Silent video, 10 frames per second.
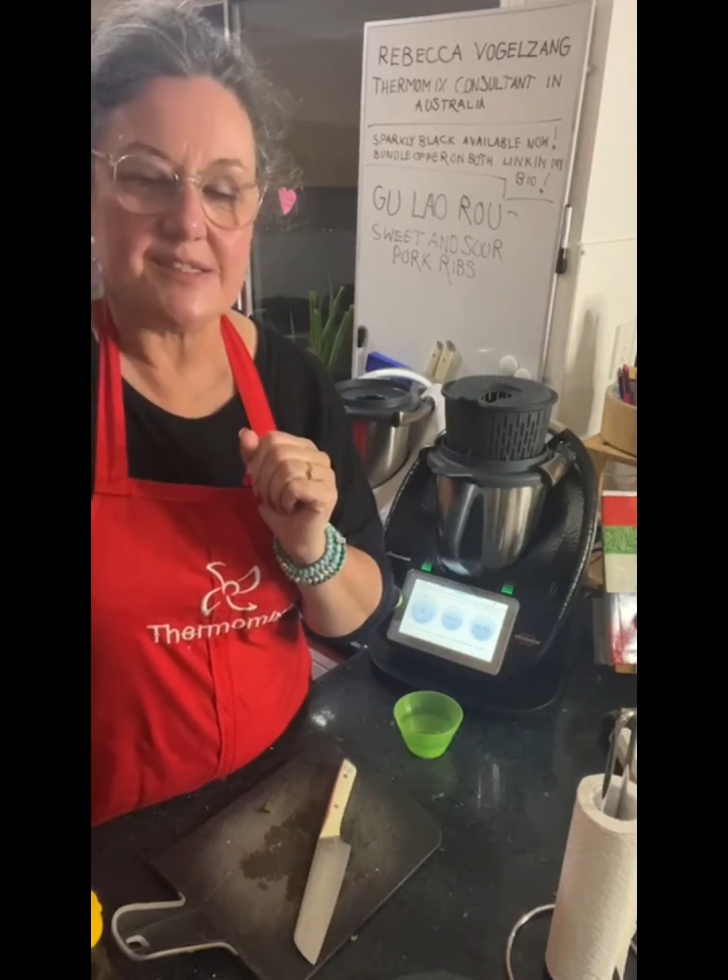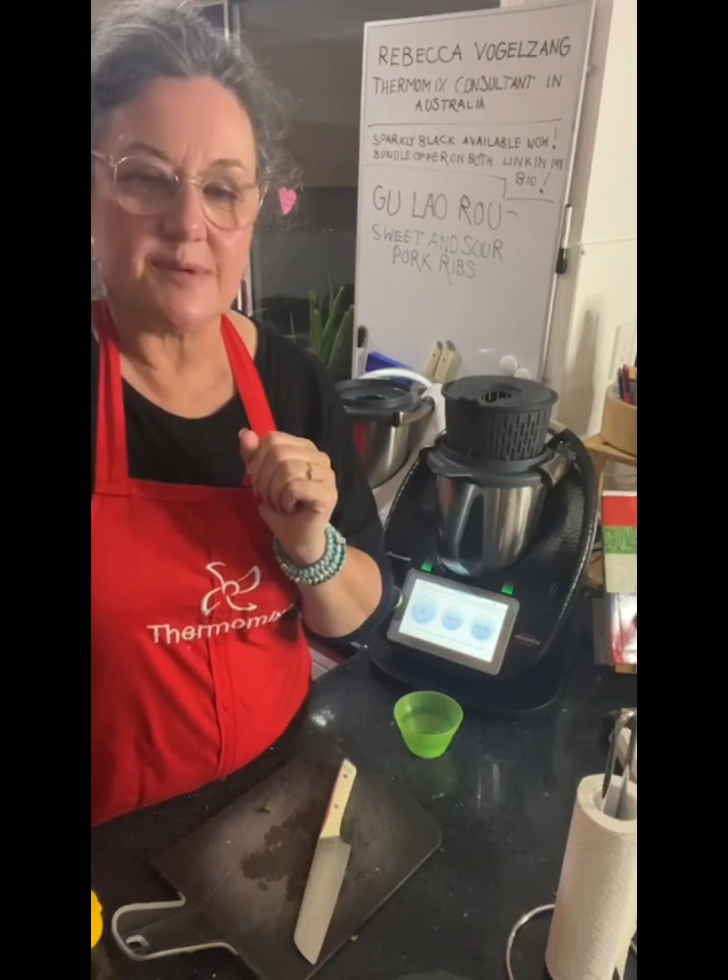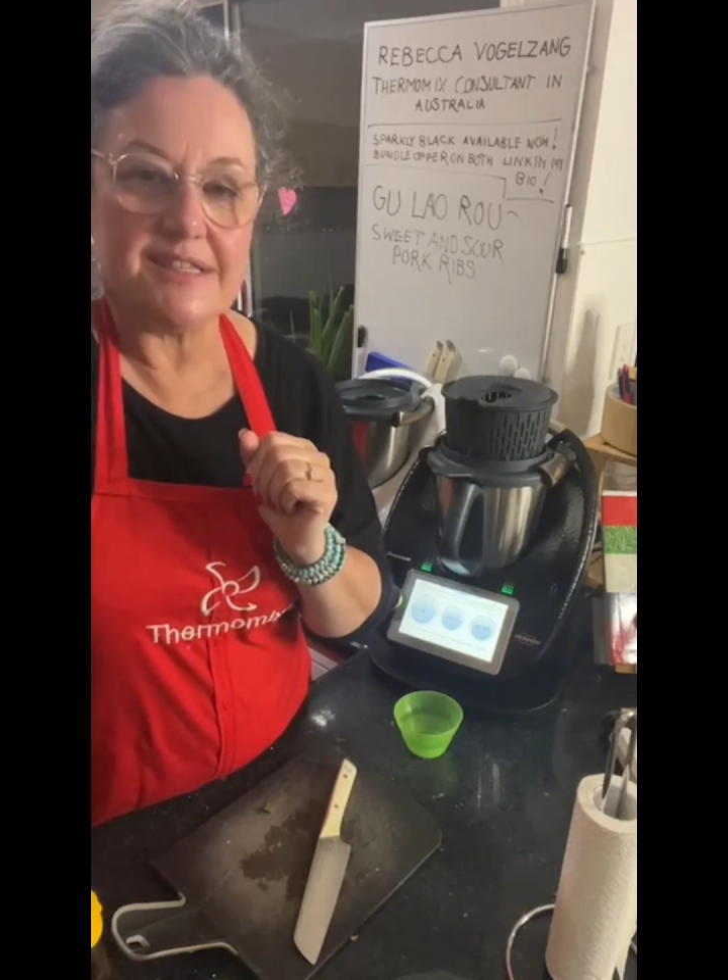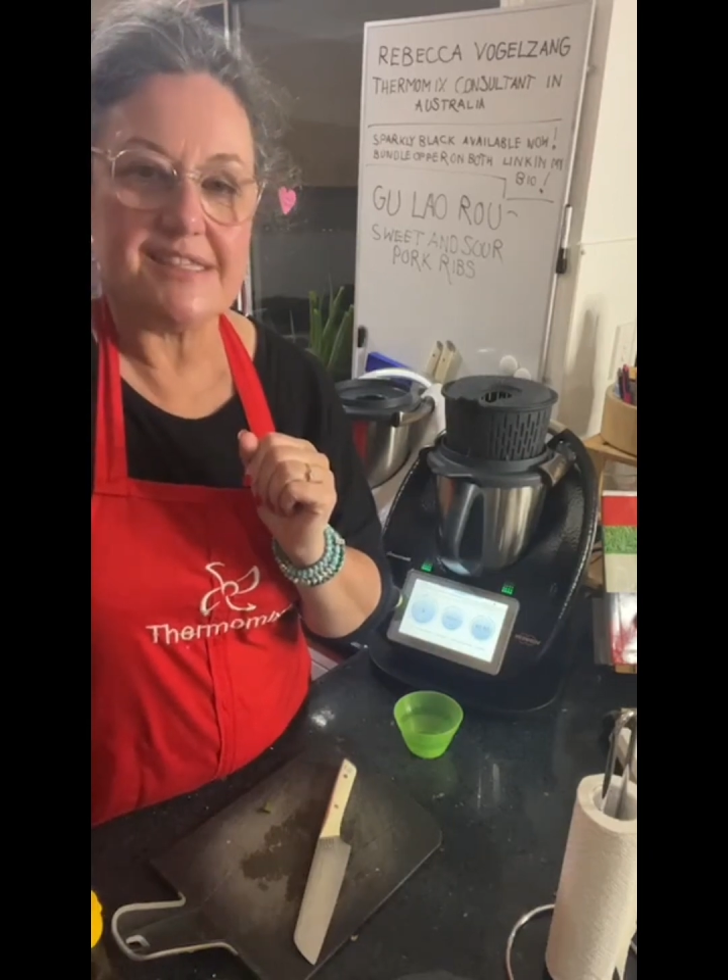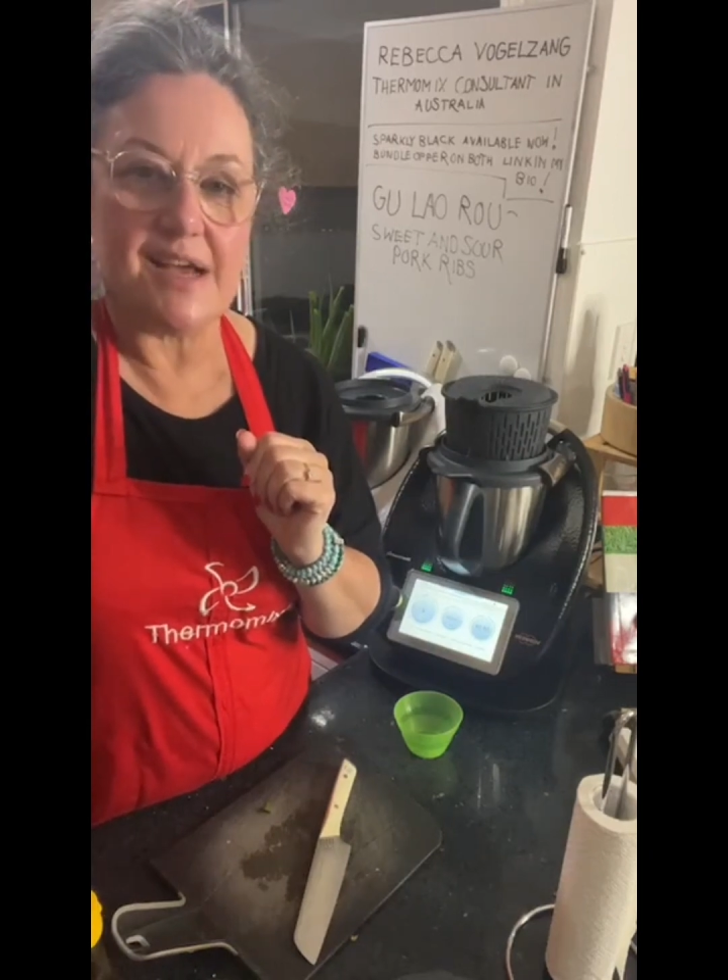
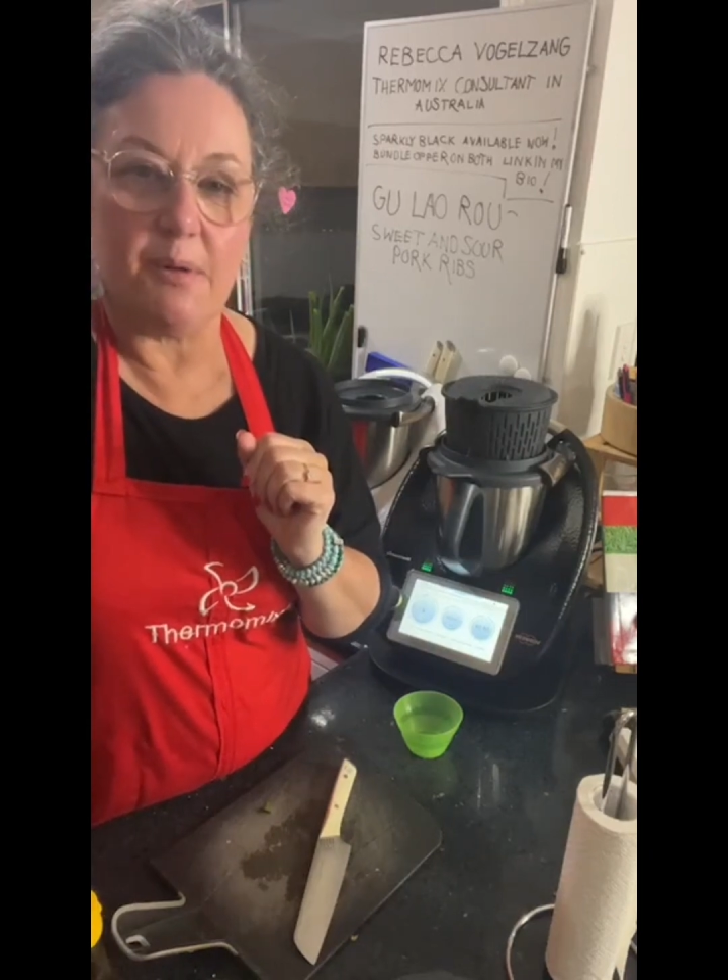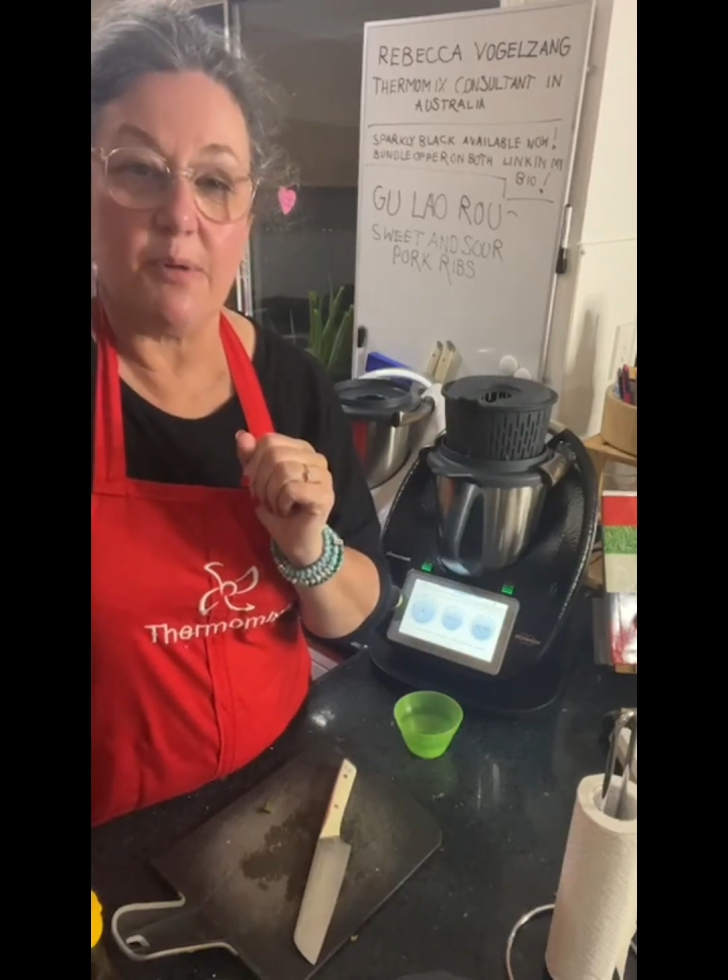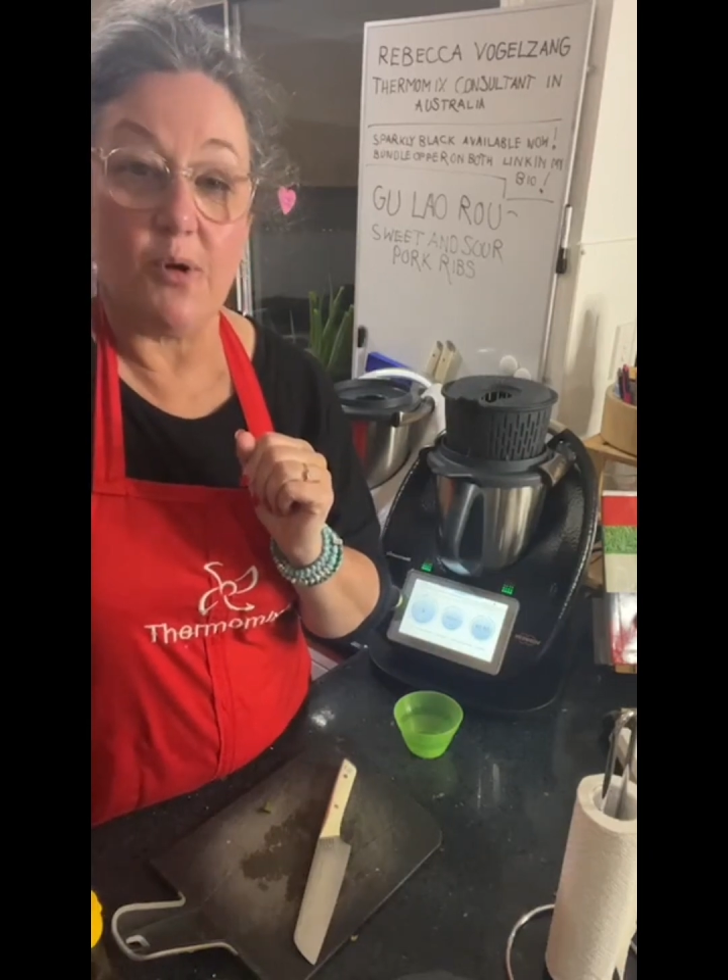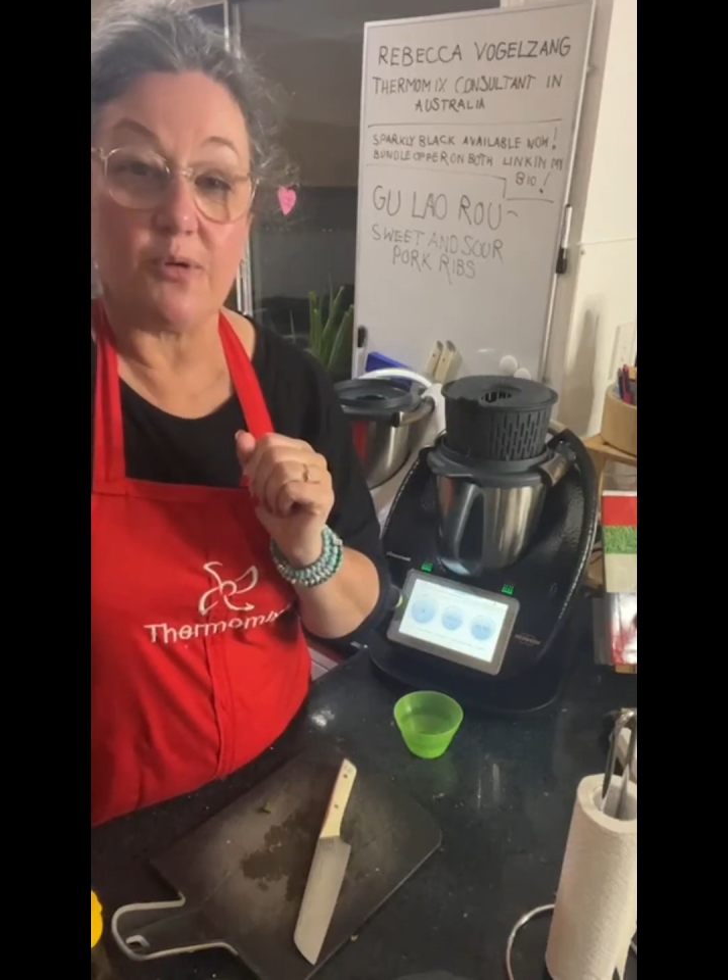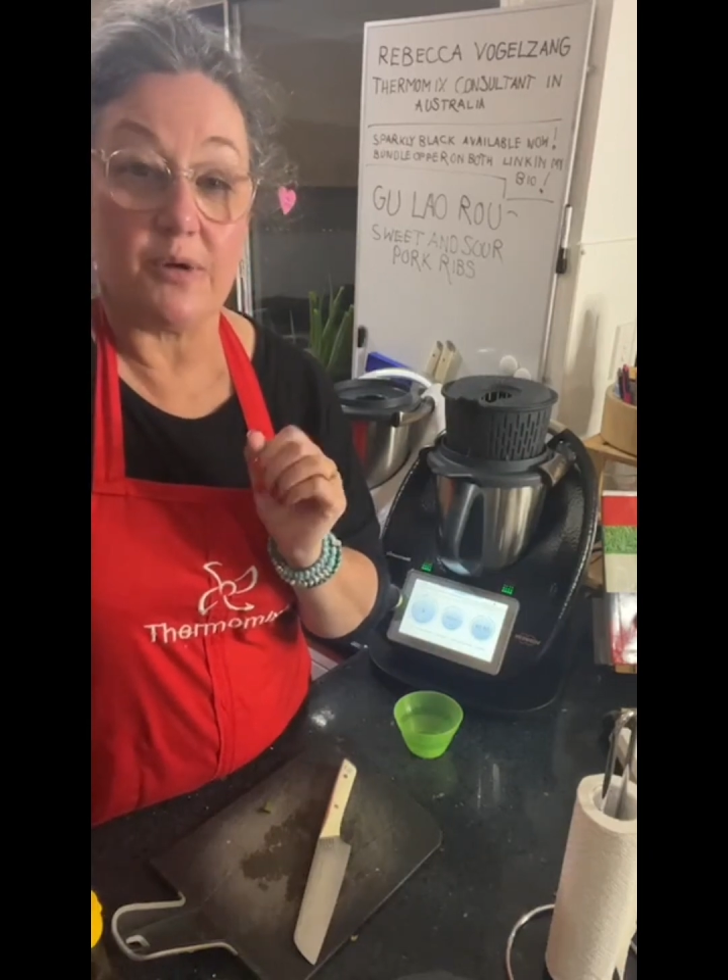Sweet and sour
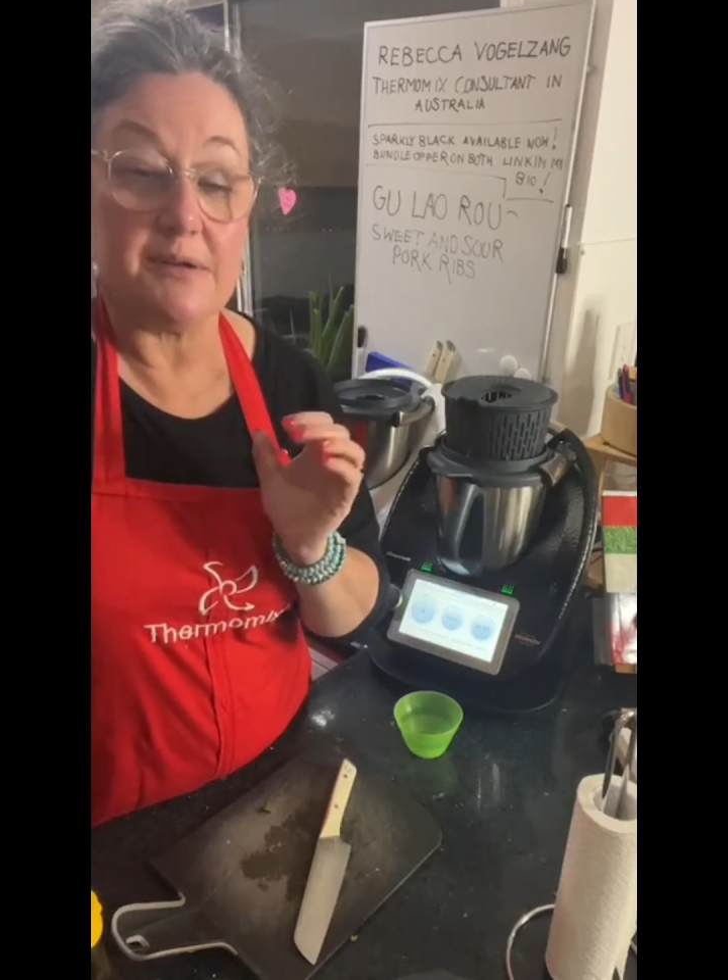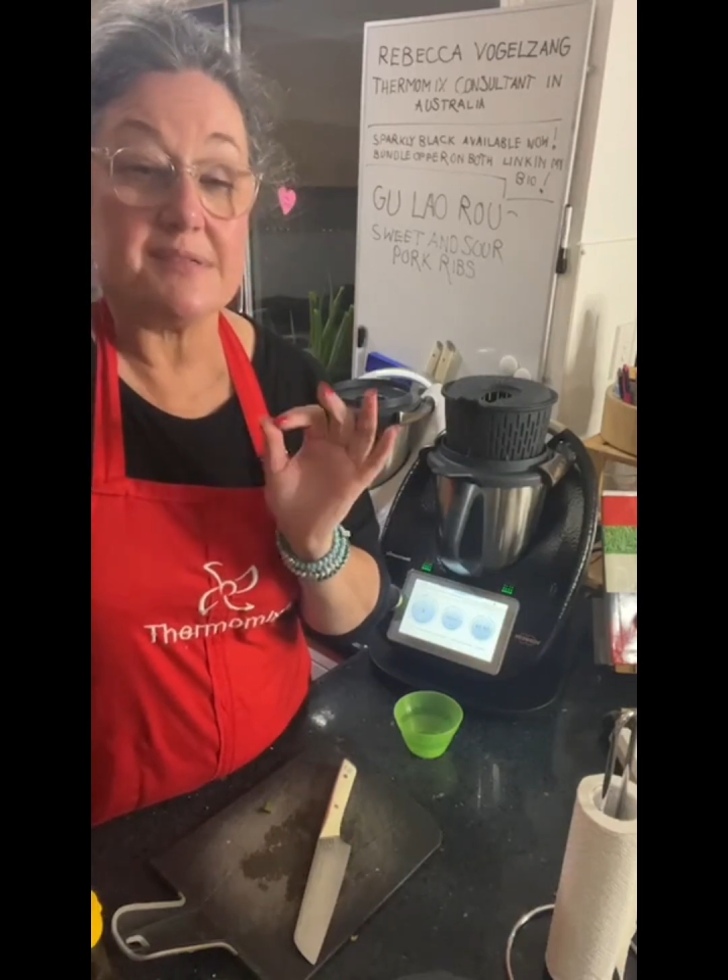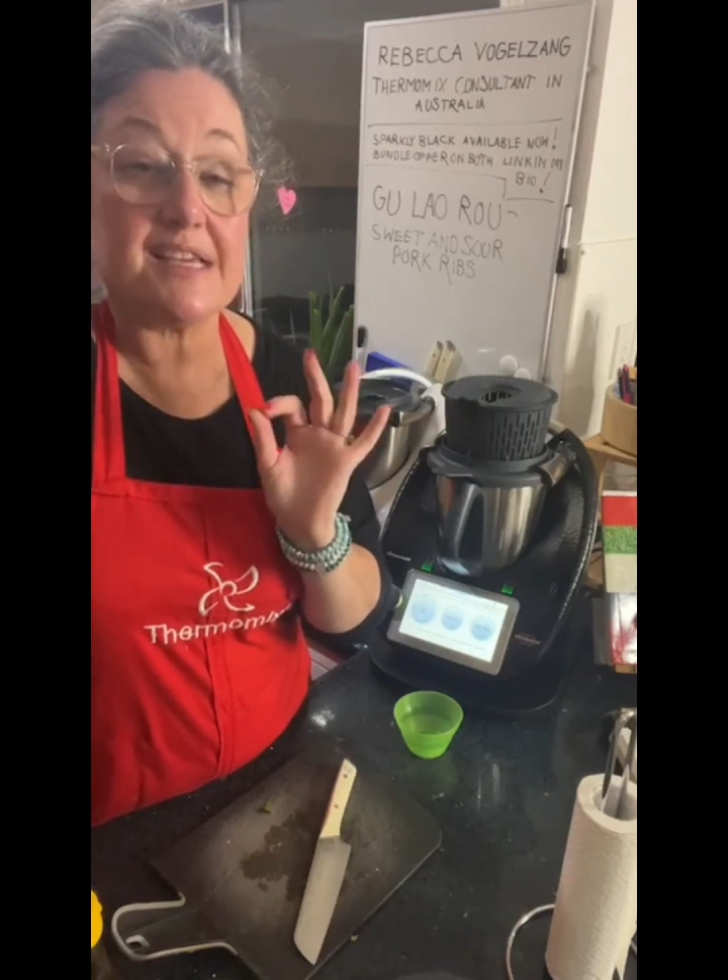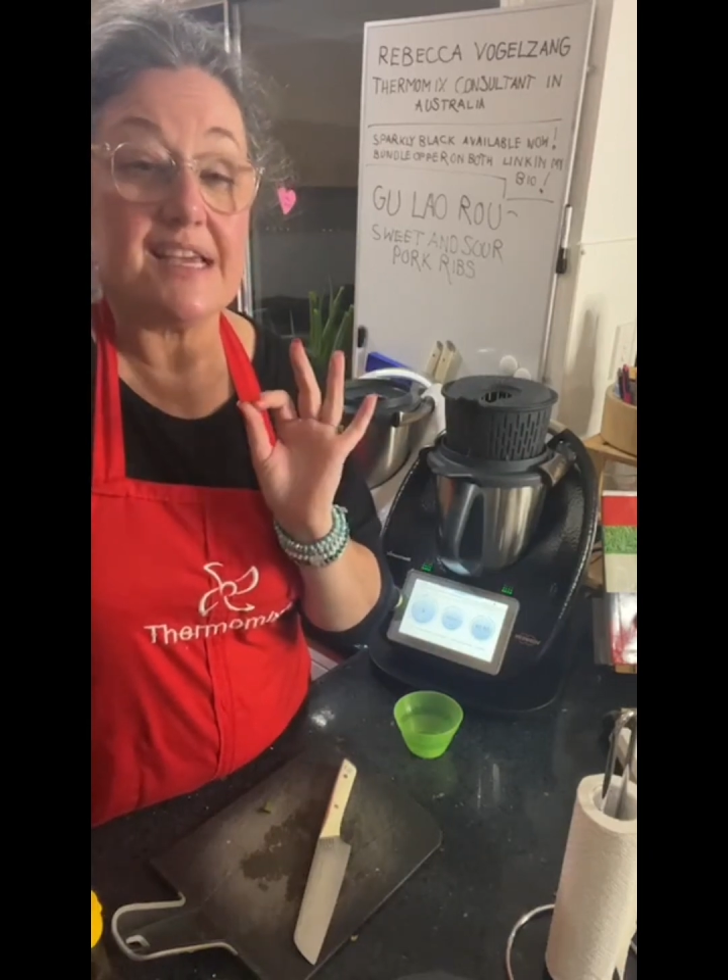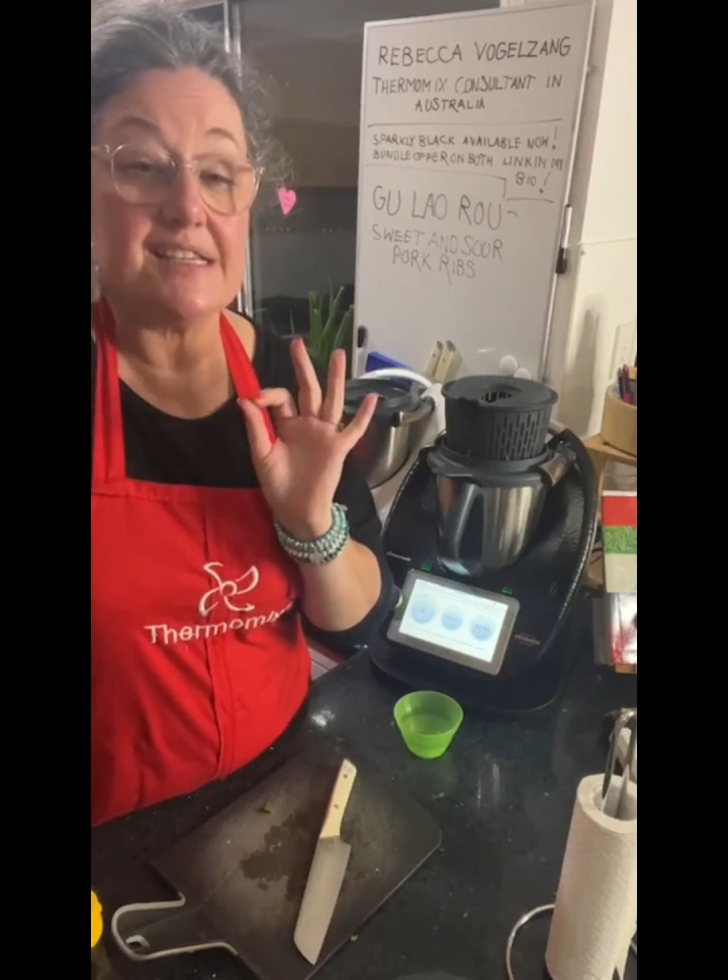pork ribs